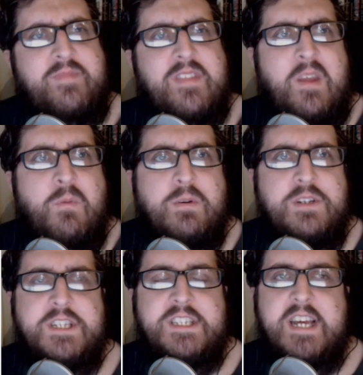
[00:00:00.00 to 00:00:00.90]
what would
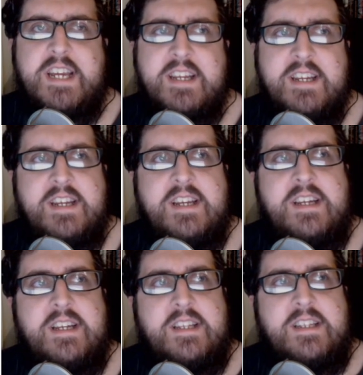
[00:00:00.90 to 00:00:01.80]
you say?
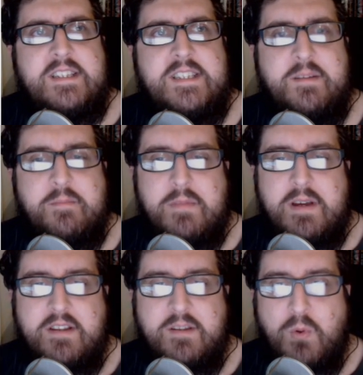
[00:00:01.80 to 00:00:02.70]
Some
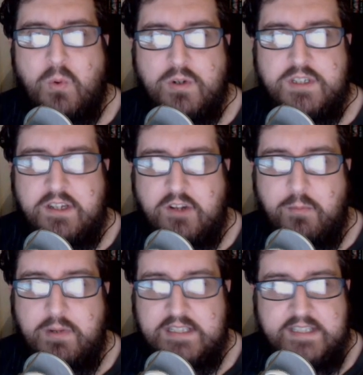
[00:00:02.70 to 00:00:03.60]
orcs and
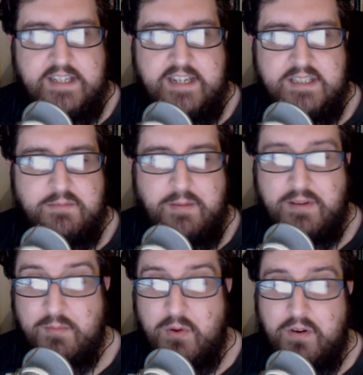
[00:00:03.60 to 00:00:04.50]
goblins and things, and maybe
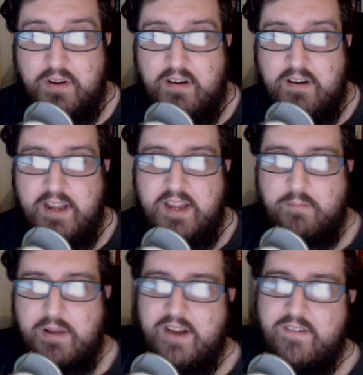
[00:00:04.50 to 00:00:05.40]
some Uruk-hai, and
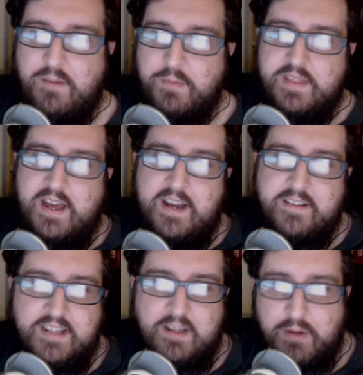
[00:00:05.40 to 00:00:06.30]
play around with that. I
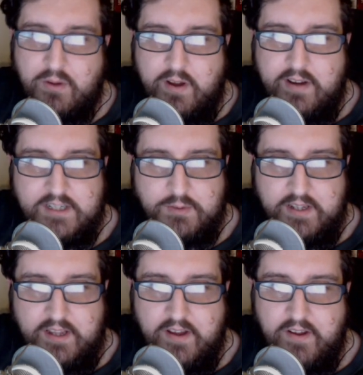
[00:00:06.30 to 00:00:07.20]
think that'd be quite a nice way to
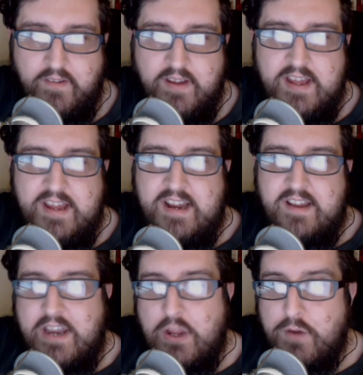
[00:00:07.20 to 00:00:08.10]
go.
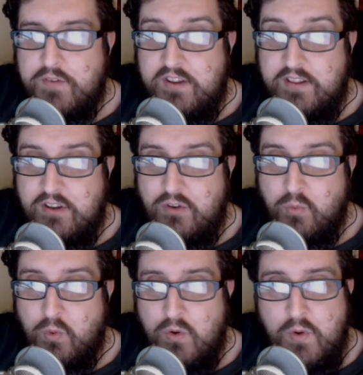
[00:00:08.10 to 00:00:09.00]
Then you go off to see the
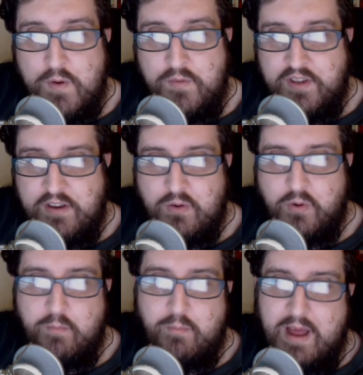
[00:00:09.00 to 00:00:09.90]
dwarves in
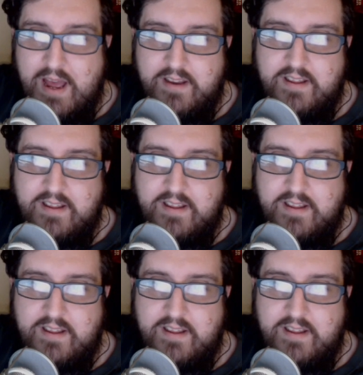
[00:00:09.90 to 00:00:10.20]
Nordinbad.